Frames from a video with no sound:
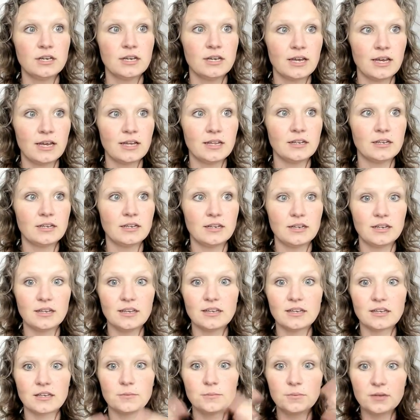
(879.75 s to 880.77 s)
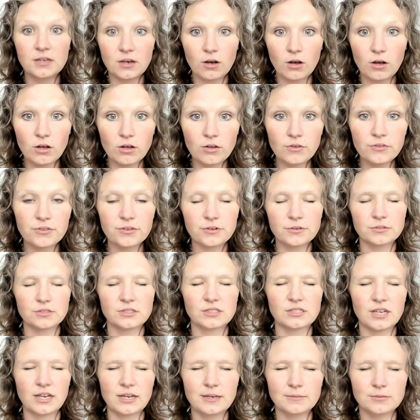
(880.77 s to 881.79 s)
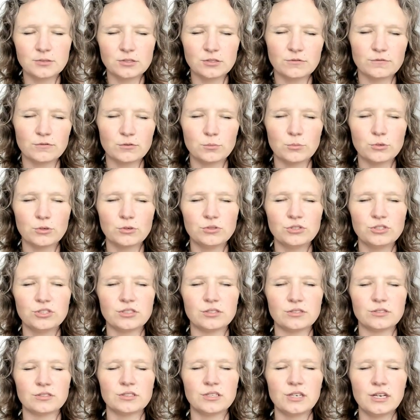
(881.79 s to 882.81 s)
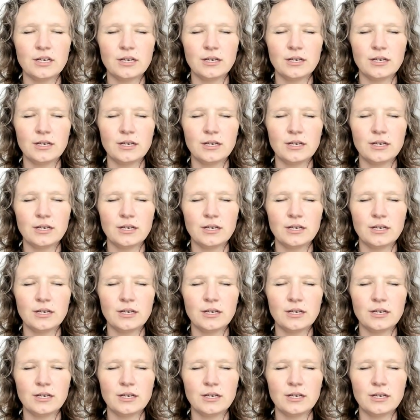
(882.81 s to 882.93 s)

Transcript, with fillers: And it can be all those types of emotions.